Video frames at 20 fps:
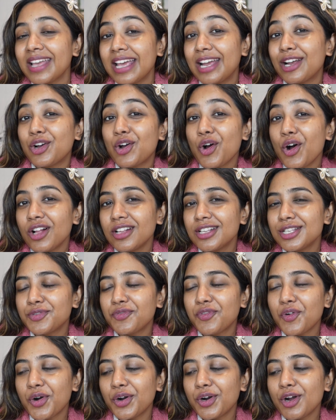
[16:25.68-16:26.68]
it calls
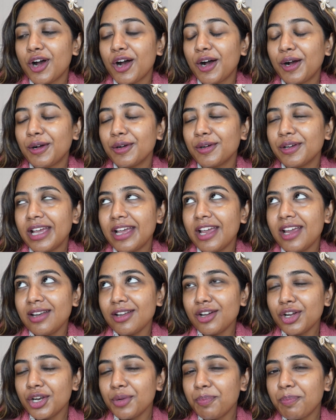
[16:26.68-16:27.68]
for a
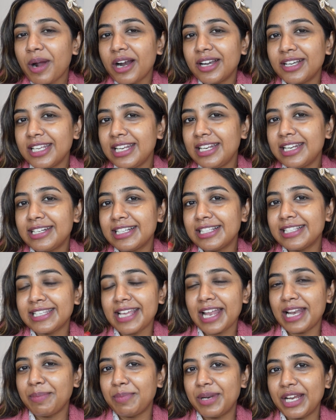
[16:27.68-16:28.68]
inner party little
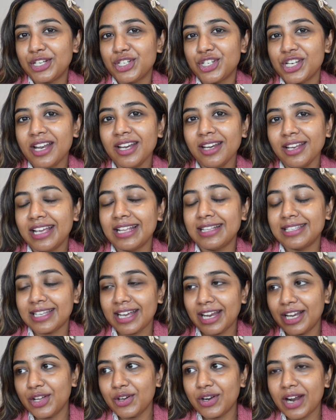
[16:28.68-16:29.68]
celebration
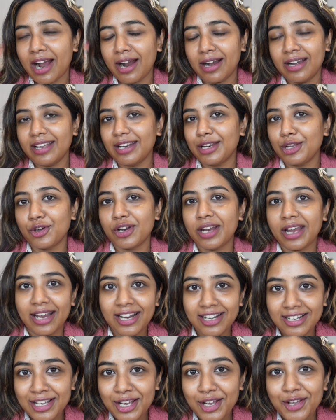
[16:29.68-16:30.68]
inside your heart and your
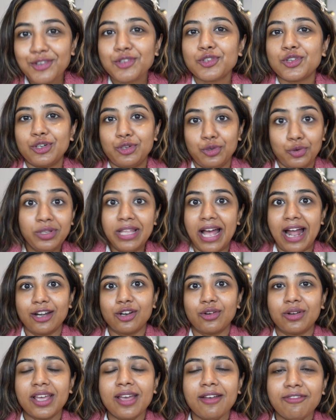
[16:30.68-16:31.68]
head. So do
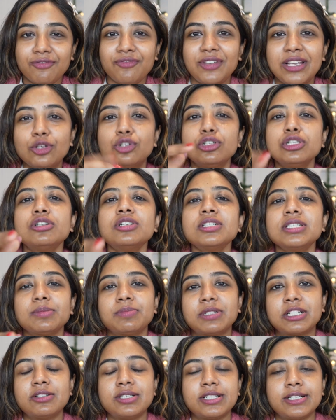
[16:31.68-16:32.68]
that, okay? Gloat
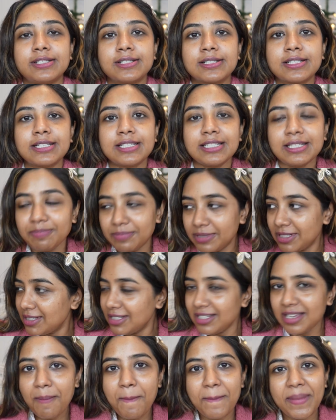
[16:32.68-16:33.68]
about it, okay? Ki
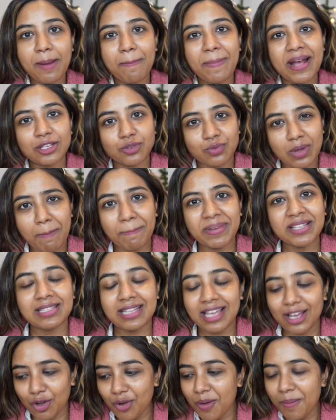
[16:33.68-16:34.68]
ye mere paas wapas
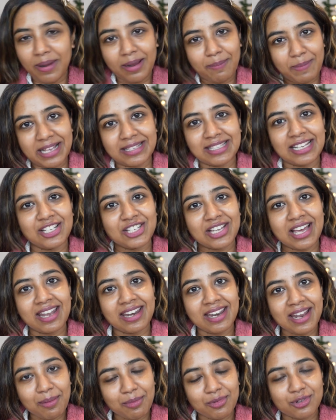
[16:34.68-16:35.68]
dekho, main message kar
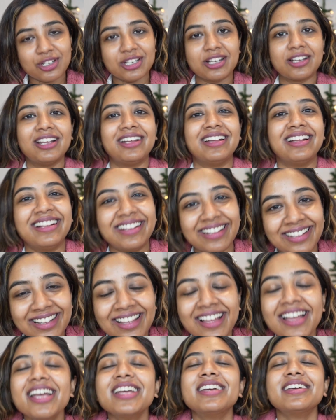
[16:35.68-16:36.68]
raha hai mujhe.
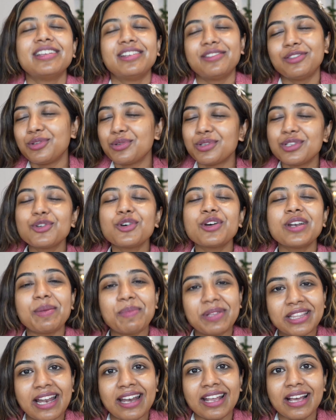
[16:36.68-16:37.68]
Dusron ko
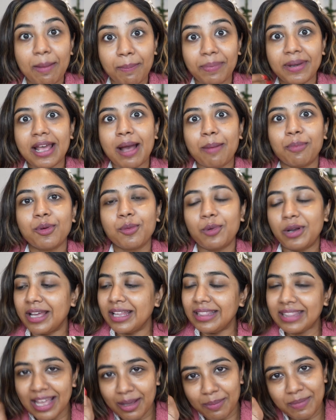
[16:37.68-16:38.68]
nahi batane ka, apne aap ko bole,
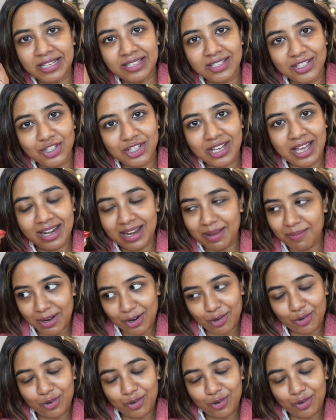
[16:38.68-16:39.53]
dekh message kar raha hai mere